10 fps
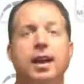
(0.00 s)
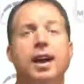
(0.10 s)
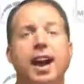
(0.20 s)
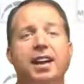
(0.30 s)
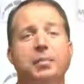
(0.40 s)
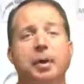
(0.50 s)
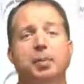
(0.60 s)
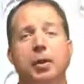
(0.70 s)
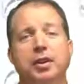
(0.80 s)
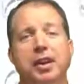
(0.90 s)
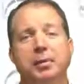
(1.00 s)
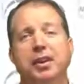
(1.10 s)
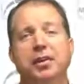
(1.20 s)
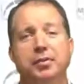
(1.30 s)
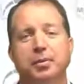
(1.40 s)
Hi everybody, Paul Cameron
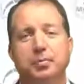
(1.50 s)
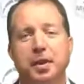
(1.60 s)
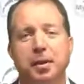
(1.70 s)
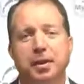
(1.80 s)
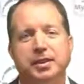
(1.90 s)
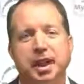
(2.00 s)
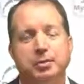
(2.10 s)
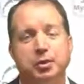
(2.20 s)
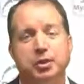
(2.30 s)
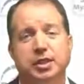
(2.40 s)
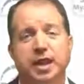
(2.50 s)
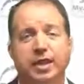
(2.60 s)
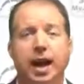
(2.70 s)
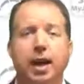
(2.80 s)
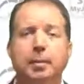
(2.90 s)
here from
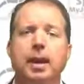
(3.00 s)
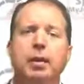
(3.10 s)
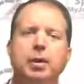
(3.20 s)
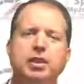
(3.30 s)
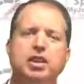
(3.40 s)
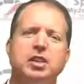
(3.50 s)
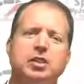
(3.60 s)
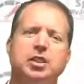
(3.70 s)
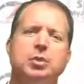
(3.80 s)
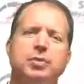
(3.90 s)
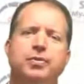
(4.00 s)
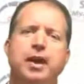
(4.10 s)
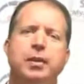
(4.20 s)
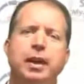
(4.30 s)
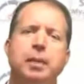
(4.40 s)
SpeedUpMyJobSearch.com, and I want to share two
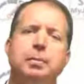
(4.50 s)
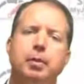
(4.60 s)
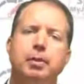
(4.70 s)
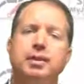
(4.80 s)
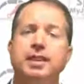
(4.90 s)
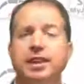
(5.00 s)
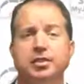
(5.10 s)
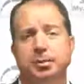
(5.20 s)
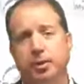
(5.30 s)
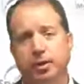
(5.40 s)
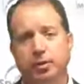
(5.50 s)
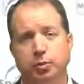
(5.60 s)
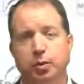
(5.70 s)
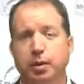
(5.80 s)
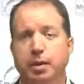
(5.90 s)
very important testimonials
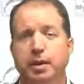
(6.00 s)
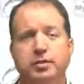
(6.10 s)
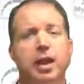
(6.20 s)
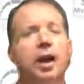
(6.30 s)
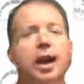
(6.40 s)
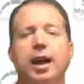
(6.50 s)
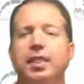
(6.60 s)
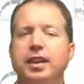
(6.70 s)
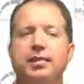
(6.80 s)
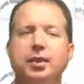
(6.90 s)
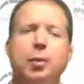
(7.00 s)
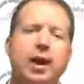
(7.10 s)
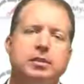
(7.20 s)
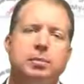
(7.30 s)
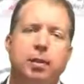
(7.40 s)
with you because I think if you
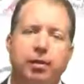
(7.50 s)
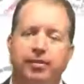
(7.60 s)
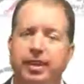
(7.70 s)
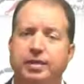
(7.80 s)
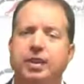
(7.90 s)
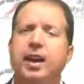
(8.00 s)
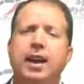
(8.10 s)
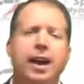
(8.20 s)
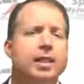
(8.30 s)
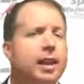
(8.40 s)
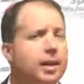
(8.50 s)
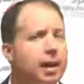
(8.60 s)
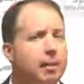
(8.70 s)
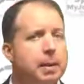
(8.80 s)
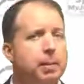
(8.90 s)
watch both of these and then
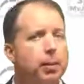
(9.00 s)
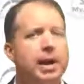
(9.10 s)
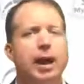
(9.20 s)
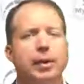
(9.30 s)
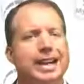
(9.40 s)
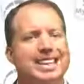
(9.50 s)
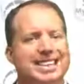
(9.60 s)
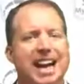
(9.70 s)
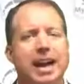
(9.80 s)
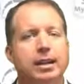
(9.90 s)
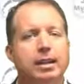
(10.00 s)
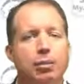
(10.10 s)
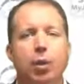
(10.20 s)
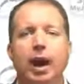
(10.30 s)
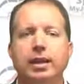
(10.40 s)
let me point out exactly
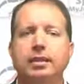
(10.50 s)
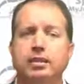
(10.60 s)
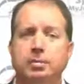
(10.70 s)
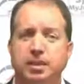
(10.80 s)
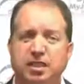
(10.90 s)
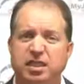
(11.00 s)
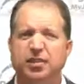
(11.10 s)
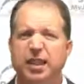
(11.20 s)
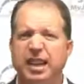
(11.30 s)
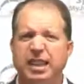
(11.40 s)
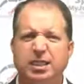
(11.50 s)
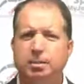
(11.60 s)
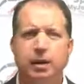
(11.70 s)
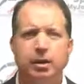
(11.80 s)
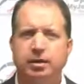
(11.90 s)
why the specific
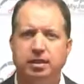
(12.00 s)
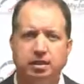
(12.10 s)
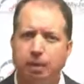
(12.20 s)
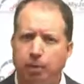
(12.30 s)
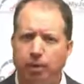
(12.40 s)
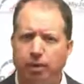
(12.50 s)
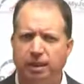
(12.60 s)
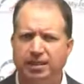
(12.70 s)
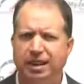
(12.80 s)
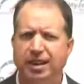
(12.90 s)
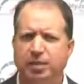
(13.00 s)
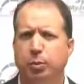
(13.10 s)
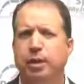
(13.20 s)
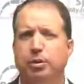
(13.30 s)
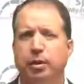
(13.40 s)
experiences that both of these ladies
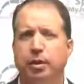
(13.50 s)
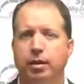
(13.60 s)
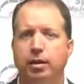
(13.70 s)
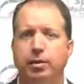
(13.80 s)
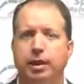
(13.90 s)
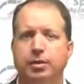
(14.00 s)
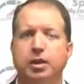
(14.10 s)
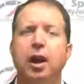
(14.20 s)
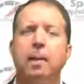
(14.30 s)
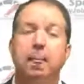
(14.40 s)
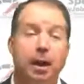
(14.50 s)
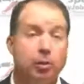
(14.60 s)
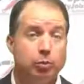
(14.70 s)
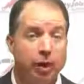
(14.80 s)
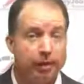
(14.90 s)
went through in their careers are
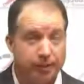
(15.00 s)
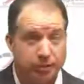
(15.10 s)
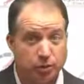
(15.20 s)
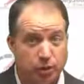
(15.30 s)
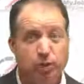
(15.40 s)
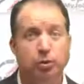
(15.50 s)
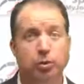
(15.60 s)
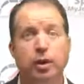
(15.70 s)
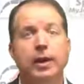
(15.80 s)
relevant to you,